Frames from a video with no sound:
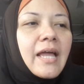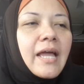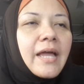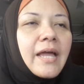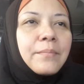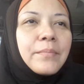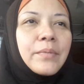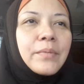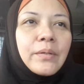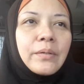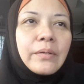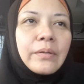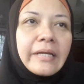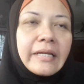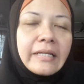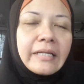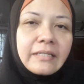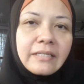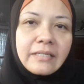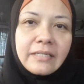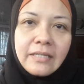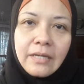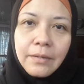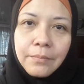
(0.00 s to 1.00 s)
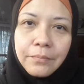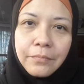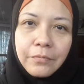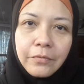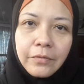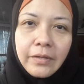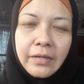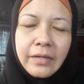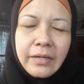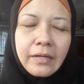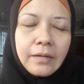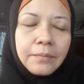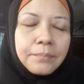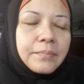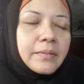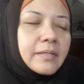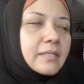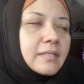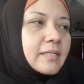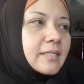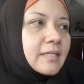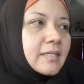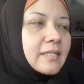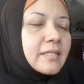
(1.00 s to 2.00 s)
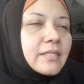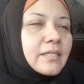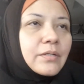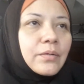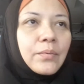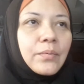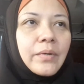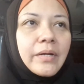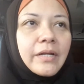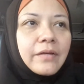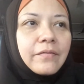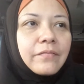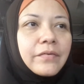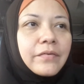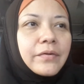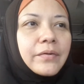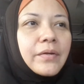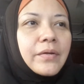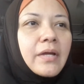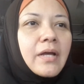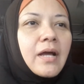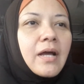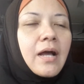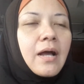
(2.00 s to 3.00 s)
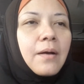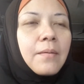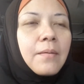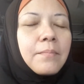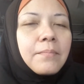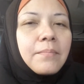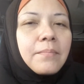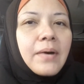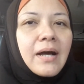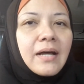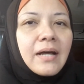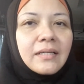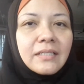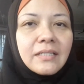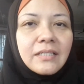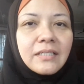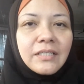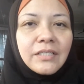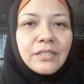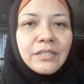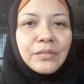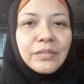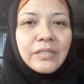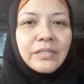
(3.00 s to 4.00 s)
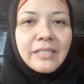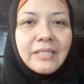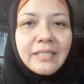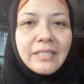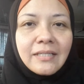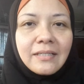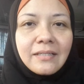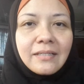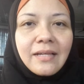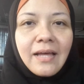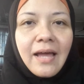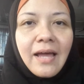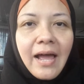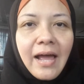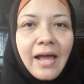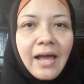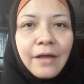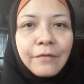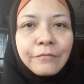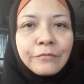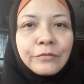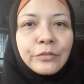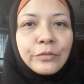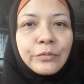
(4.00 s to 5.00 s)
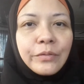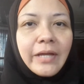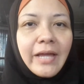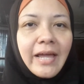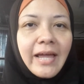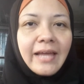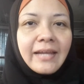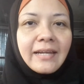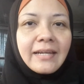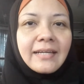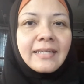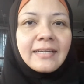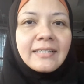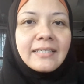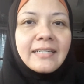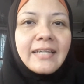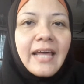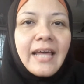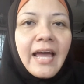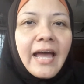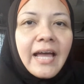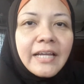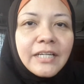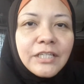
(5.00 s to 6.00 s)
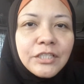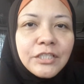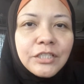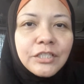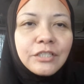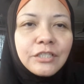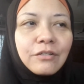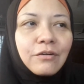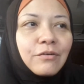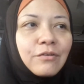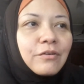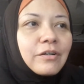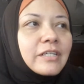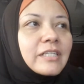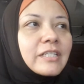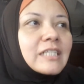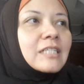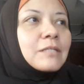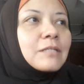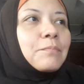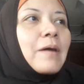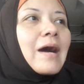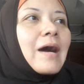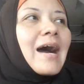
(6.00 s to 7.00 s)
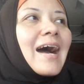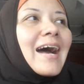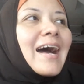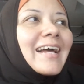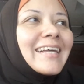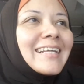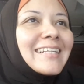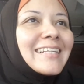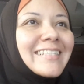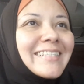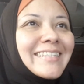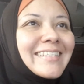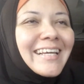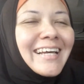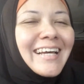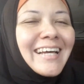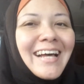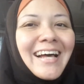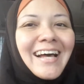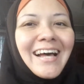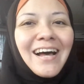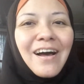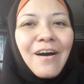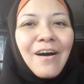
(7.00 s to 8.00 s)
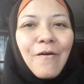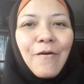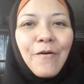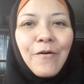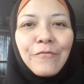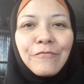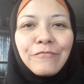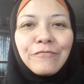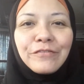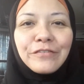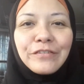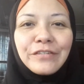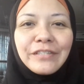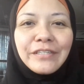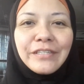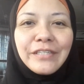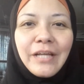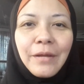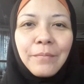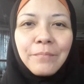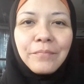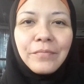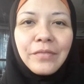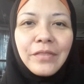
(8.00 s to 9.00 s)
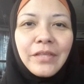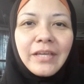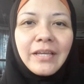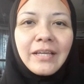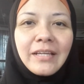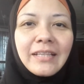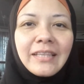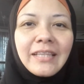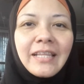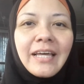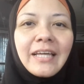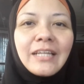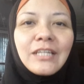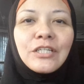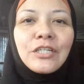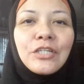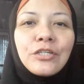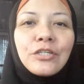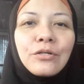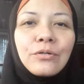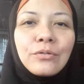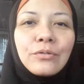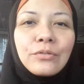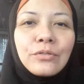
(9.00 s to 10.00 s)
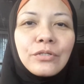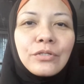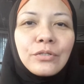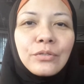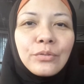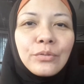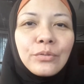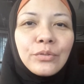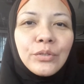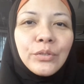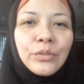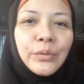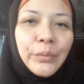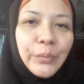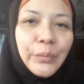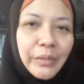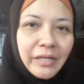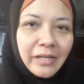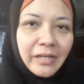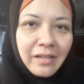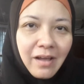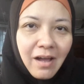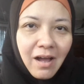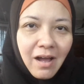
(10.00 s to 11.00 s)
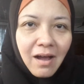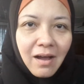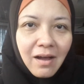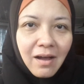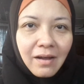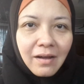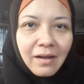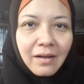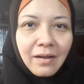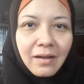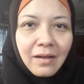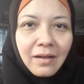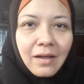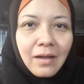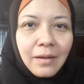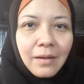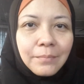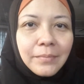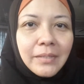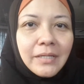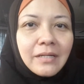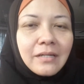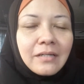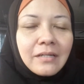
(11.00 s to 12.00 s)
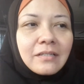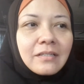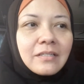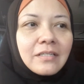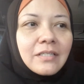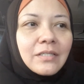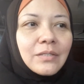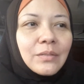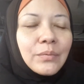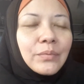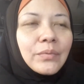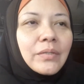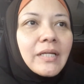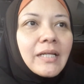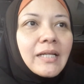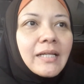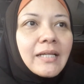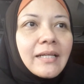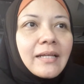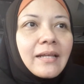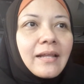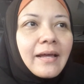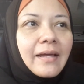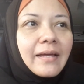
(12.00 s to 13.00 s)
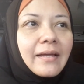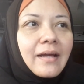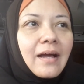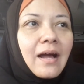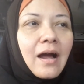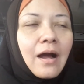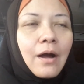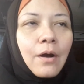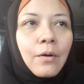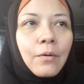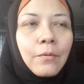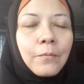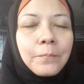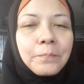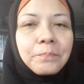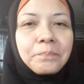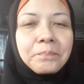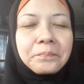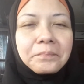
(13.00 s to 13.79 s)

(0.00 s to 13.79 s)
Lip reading: emulate something, a business or whatever, but you still have to add a dash or a spice of something that shows who you really are. Because really, like how